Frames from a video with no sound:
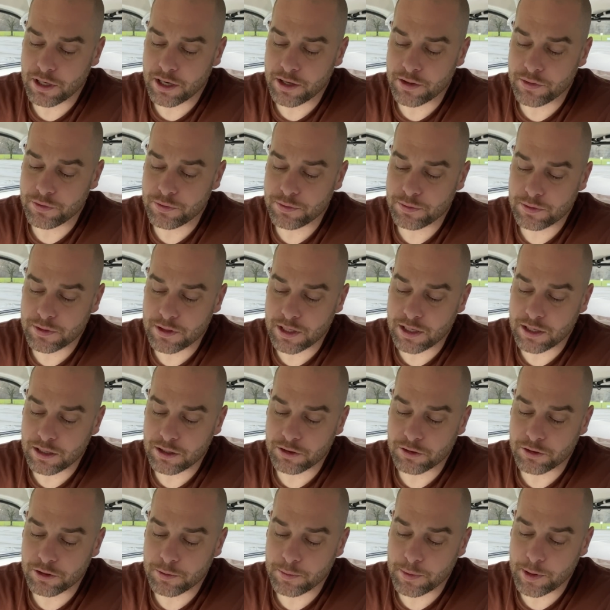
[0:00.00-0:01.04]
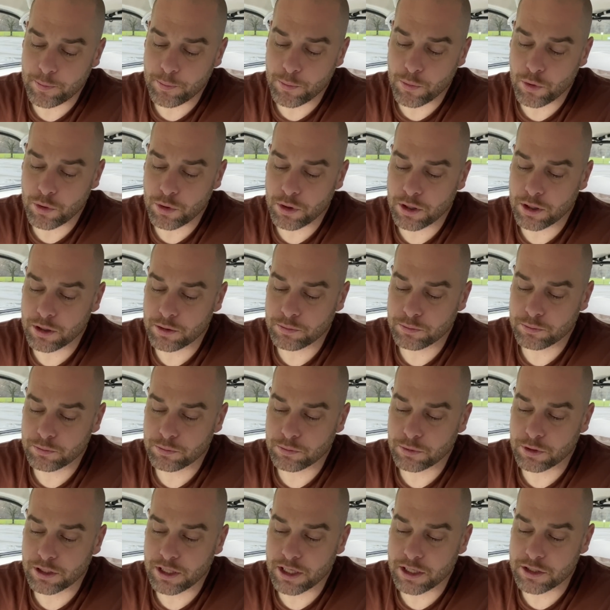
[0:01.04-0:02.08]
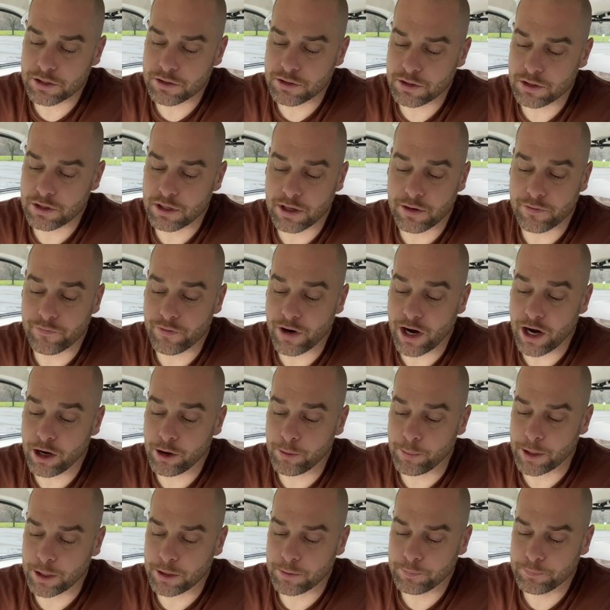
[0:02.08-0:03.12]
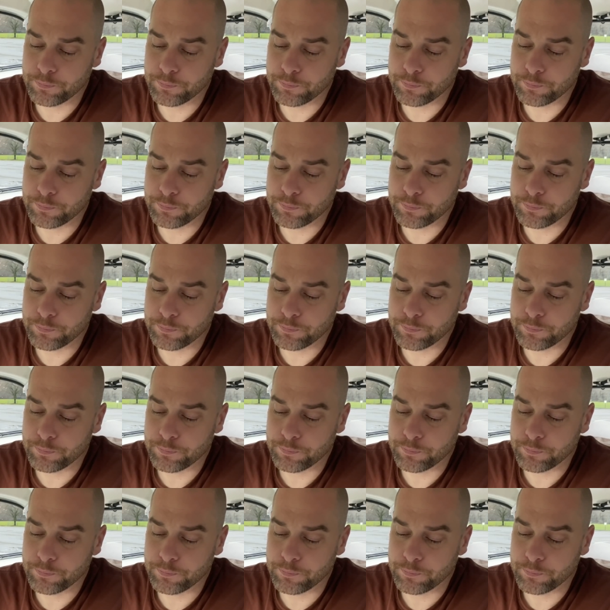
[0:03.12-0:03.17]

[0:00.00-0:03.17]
I think, a little bit more related to the environment.